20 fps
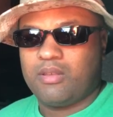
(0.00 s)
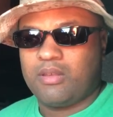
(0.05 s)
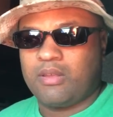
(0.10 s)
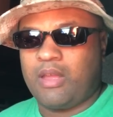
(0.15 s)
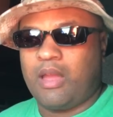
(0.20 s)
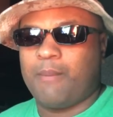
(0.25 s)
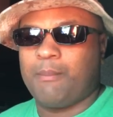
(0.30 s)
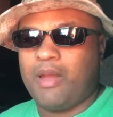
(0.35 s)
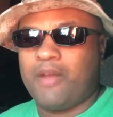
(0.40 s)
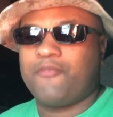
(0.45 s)

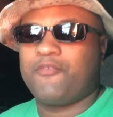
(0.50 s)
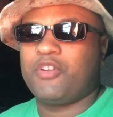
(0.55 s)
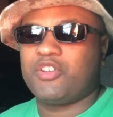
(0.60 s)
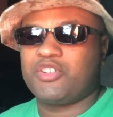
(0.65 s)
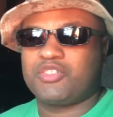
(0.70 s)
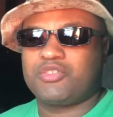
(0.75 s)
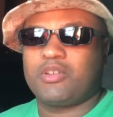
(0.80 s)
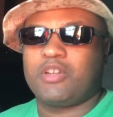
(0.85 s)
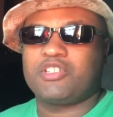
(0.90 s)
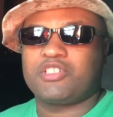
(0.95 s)
got my
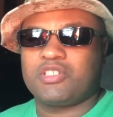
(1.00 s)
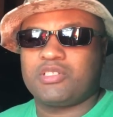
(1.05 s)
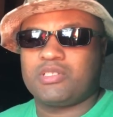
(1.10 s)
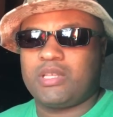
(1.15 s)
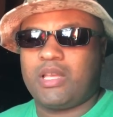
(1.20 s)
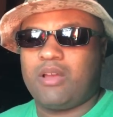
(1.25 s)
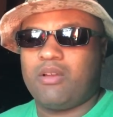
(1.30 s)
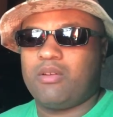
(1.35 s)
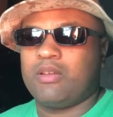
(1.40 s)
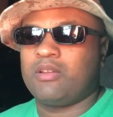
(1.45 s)
frustrations
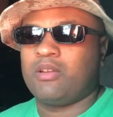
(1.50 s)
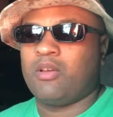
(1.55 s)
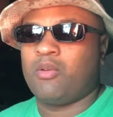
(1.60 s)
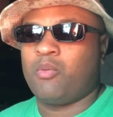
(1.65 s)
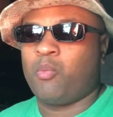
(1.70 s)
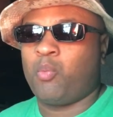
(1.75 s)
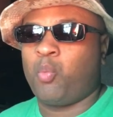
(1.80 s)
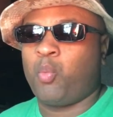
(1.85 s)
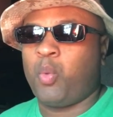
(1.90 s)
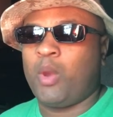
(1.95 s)
out in
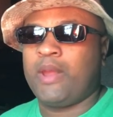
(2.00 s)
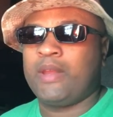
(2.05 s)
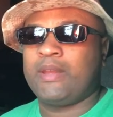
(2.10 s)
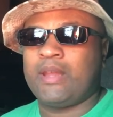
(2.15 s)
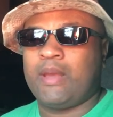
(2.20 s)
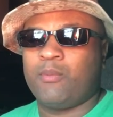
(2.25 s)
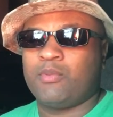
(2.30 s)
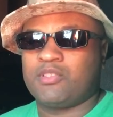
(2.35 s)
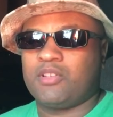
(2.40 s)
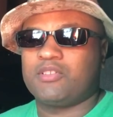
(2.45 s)
a way
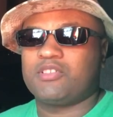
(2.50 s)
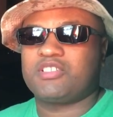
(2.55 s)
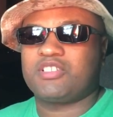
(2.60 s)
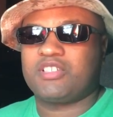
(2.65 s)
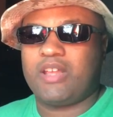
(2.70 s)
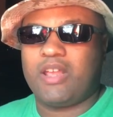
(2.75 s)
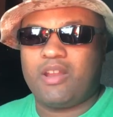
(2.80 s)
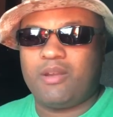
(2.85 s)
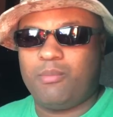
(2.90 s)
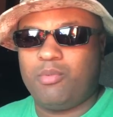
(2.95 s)
that was
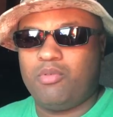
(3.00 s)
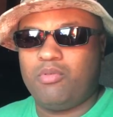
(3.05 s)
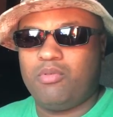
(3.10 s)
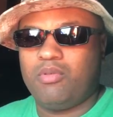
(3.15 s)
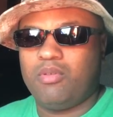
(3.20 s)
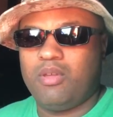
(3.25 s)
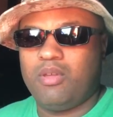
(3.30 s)
understandable.